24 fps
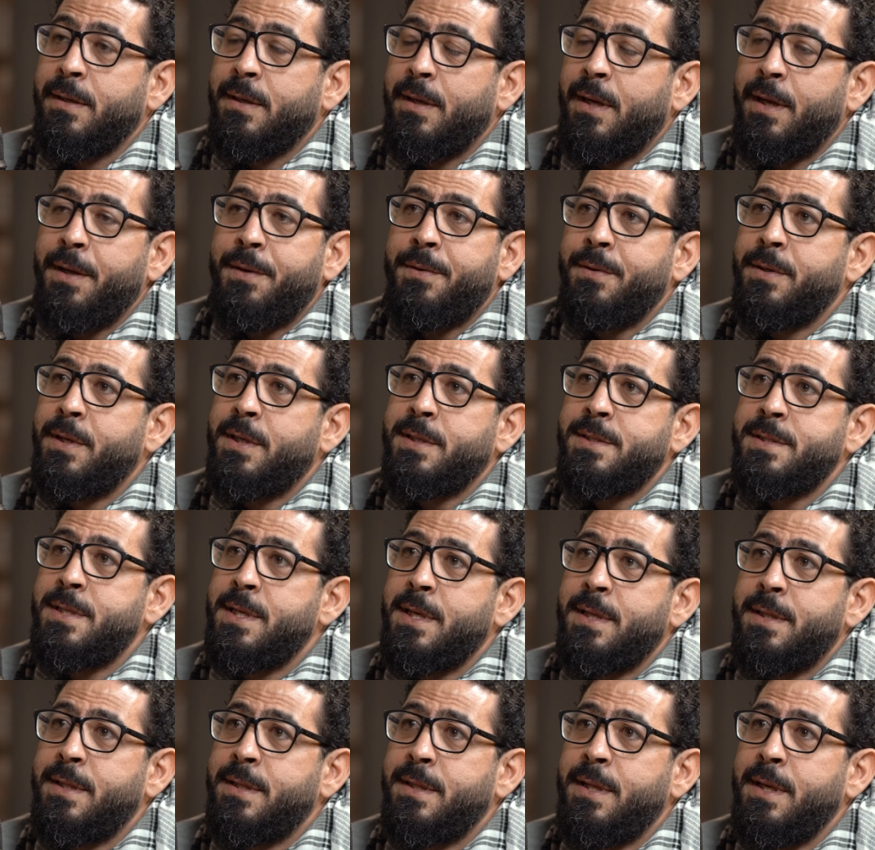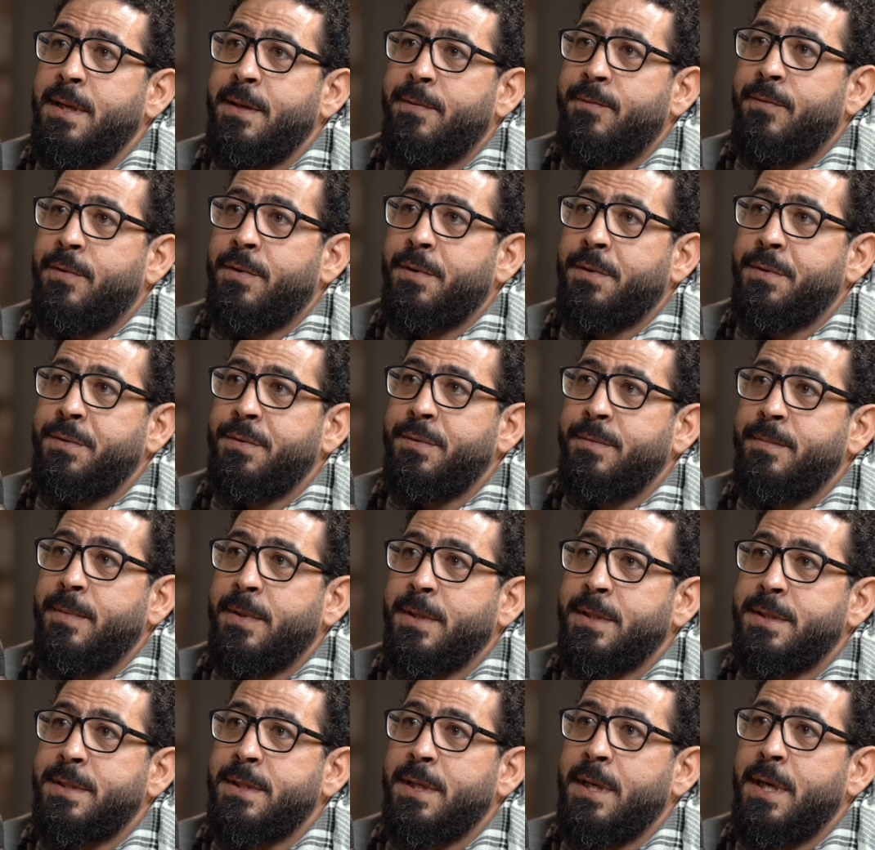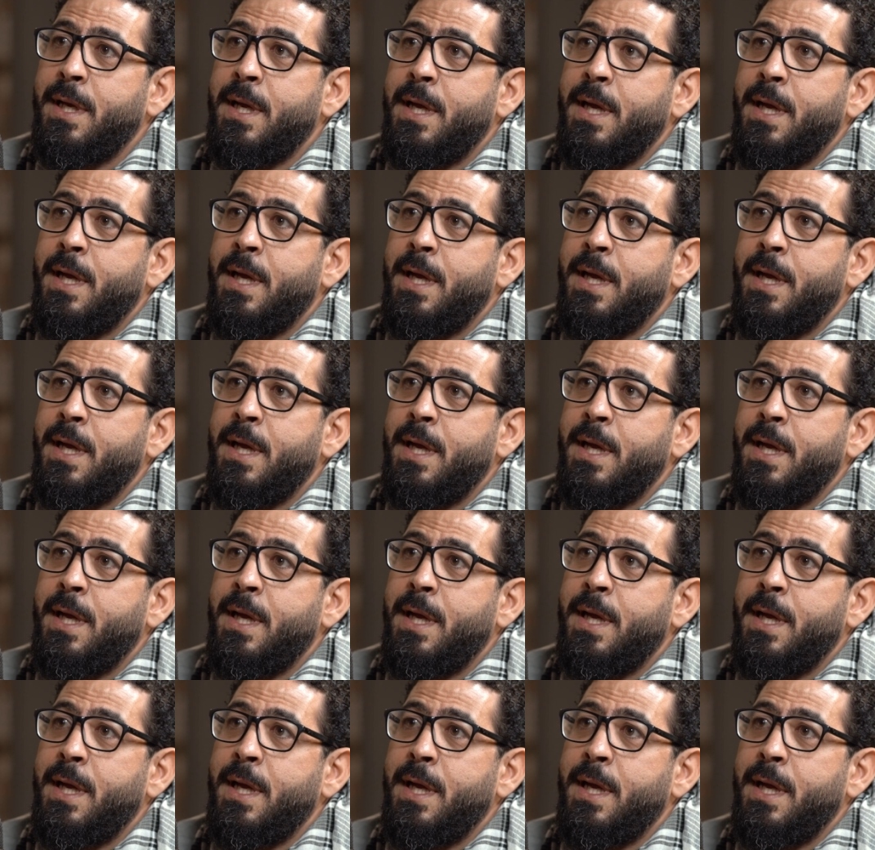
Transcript: I could not see a thing for 2 months.